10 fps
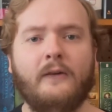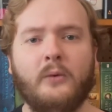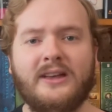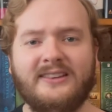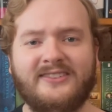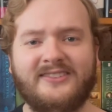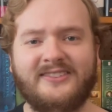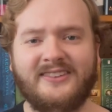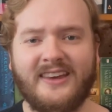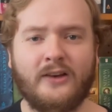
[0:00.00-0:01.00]
We can
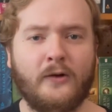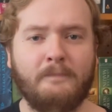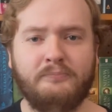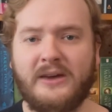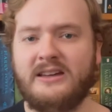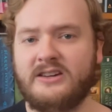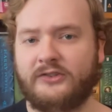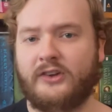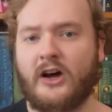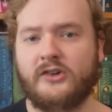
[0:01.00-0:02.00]
still be
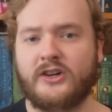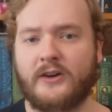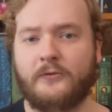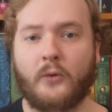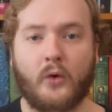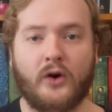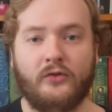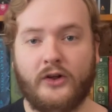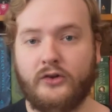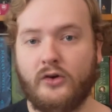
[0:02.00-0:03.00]
nostalgic for
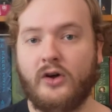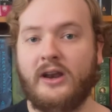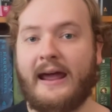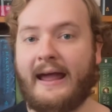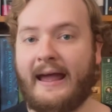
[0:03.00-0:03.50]
the good